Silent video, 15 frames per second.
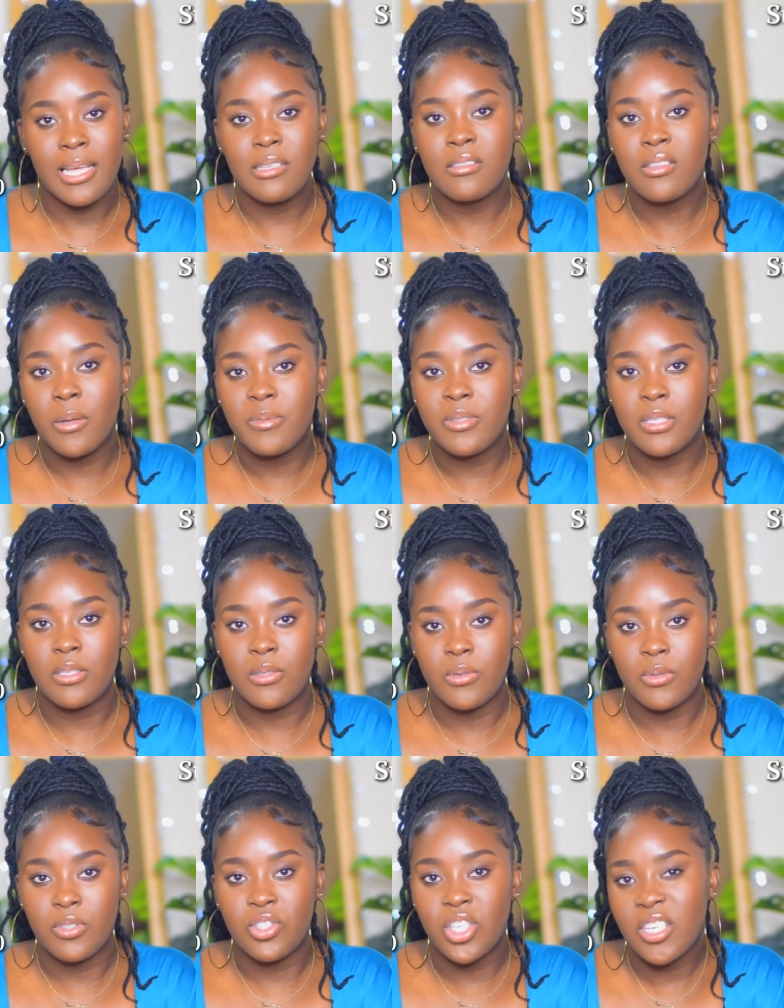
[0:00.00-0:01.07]

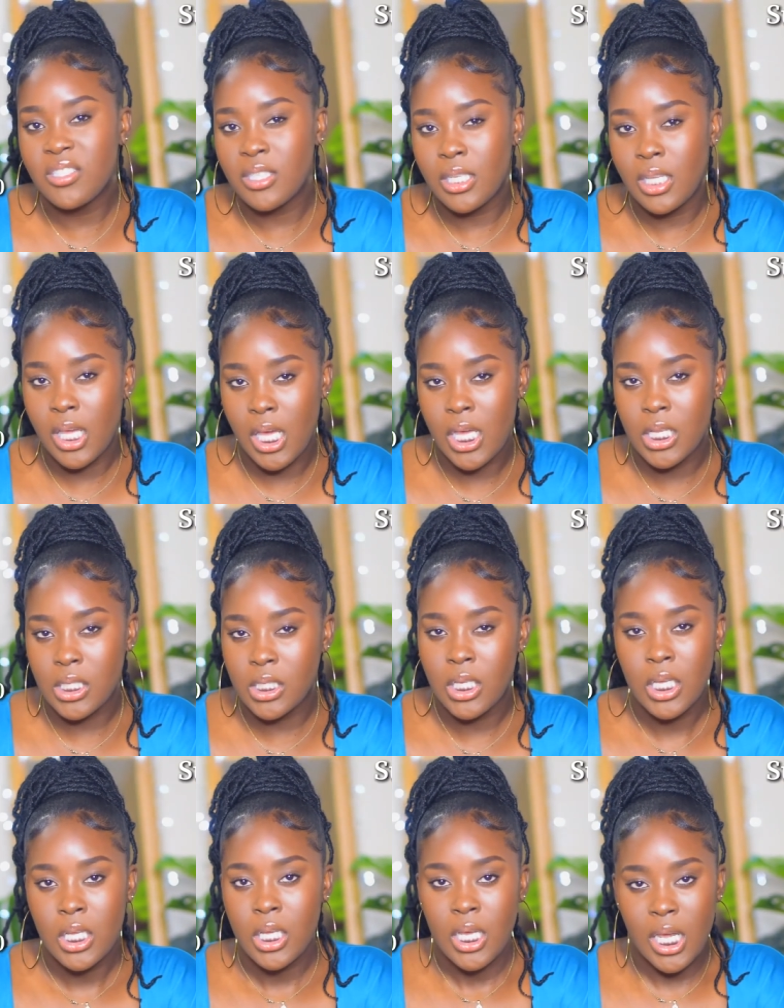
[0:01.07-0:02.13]
substitutes just in case
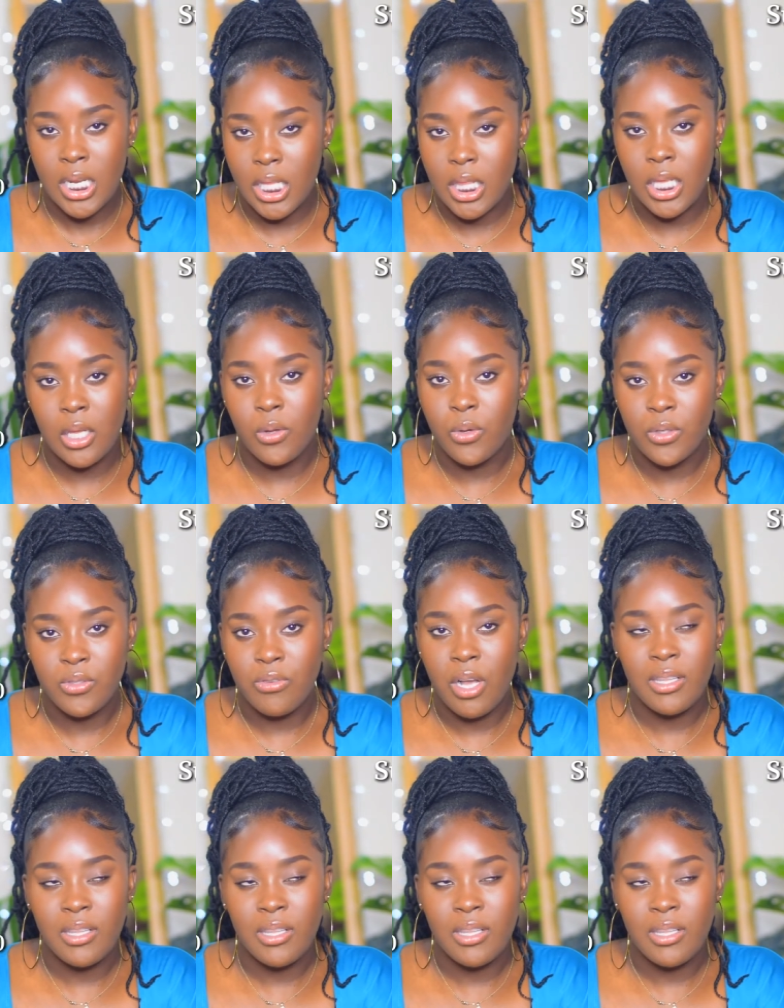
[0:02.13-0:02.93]
anything goes wrong.